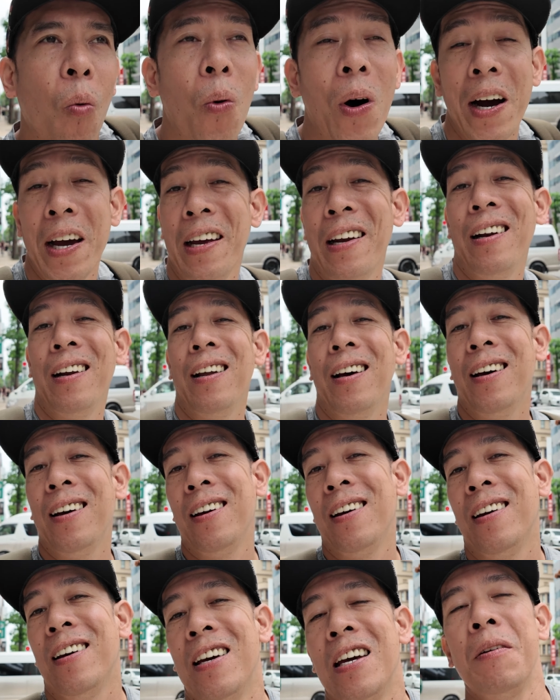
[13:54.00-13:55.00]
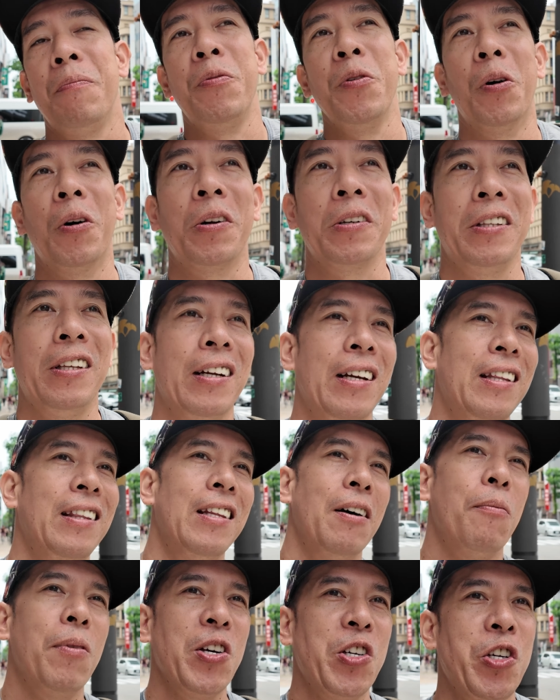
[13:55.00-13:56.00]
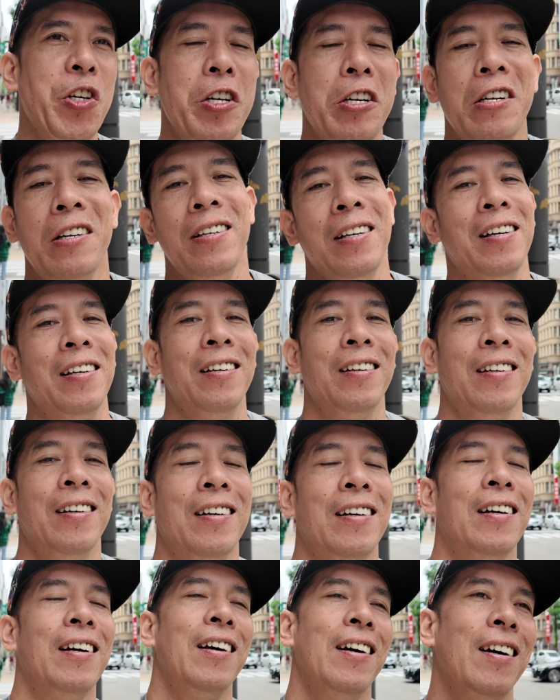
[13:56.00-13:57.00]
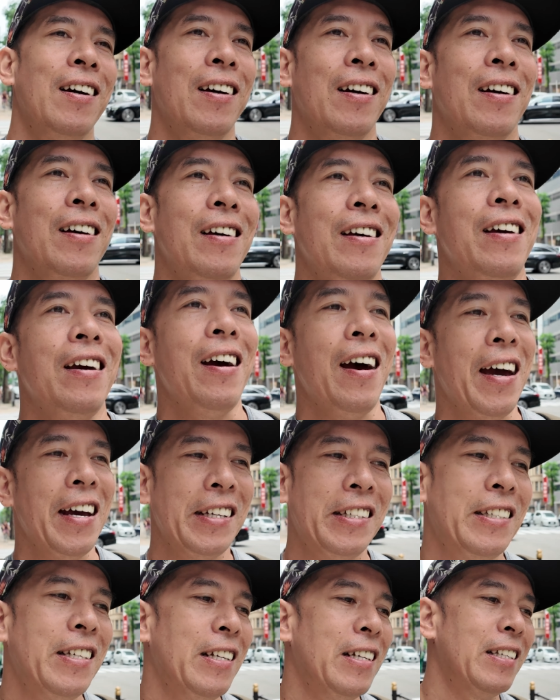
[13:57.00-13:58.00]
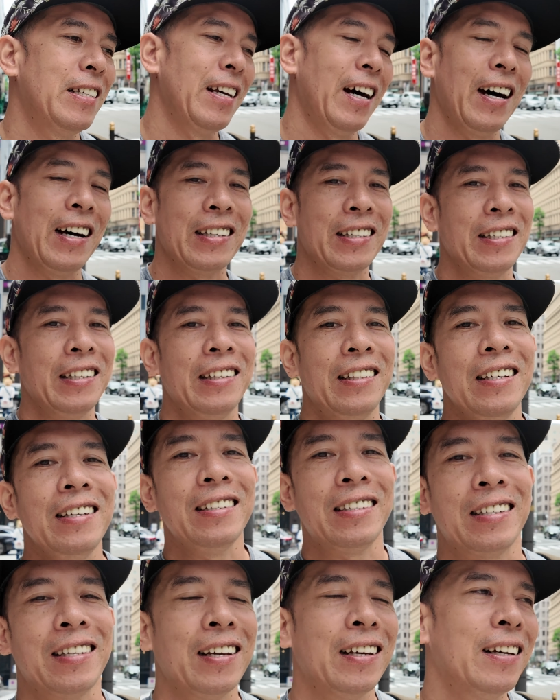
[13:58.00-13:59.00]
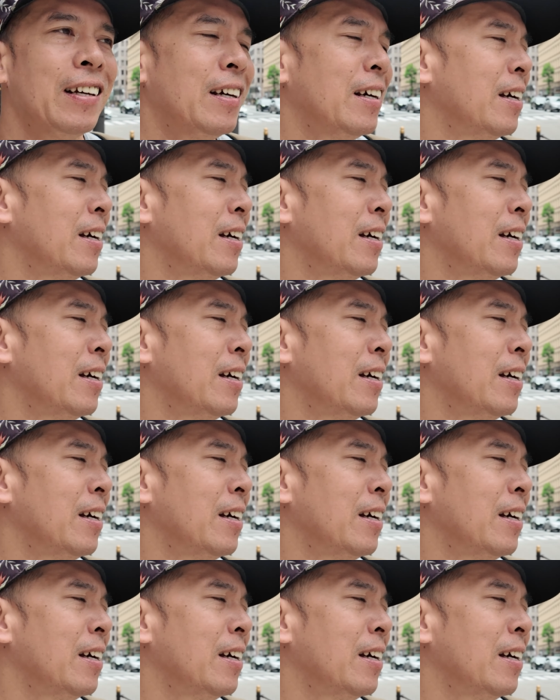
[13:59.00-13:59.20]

While if you order in the machine, yeah, it's as it is.